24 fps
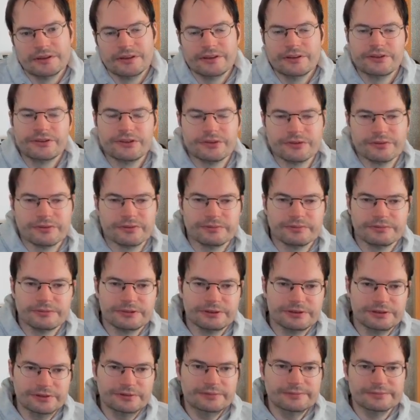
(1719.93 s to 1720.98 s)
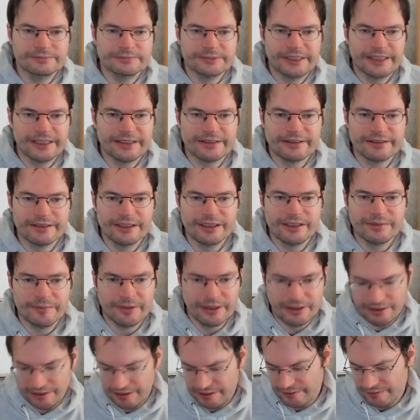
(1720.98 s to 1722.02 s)
to get the
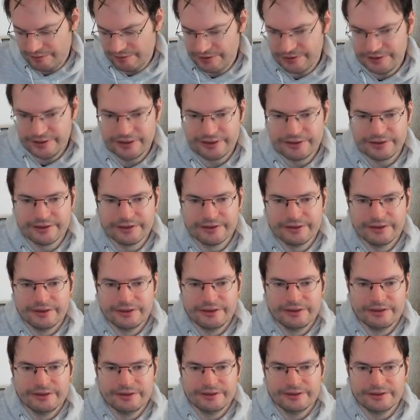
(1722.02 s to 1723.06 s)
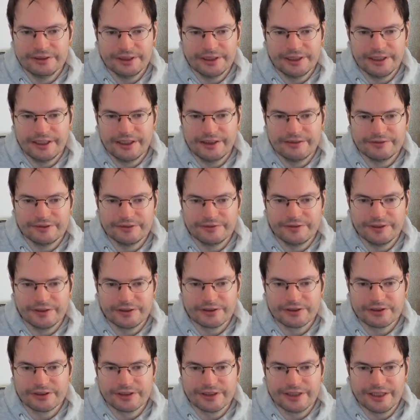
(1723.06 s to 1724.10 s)
email out. Then I have a
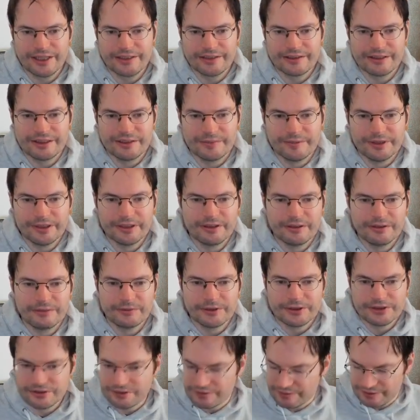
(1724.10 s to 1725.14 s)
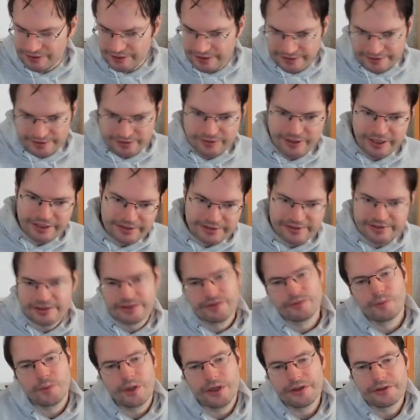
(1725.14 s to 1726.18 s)
function get email, which extracts the
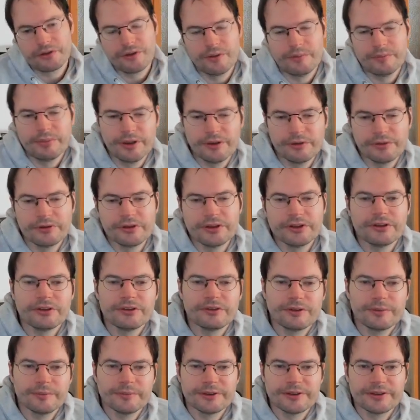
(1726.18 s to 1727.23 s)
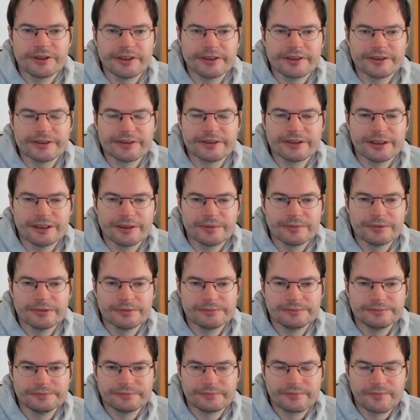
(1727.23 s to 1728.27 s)
one component from the data type.
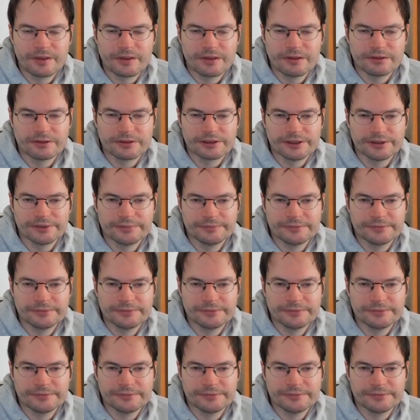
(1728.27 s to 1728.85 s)
Okay.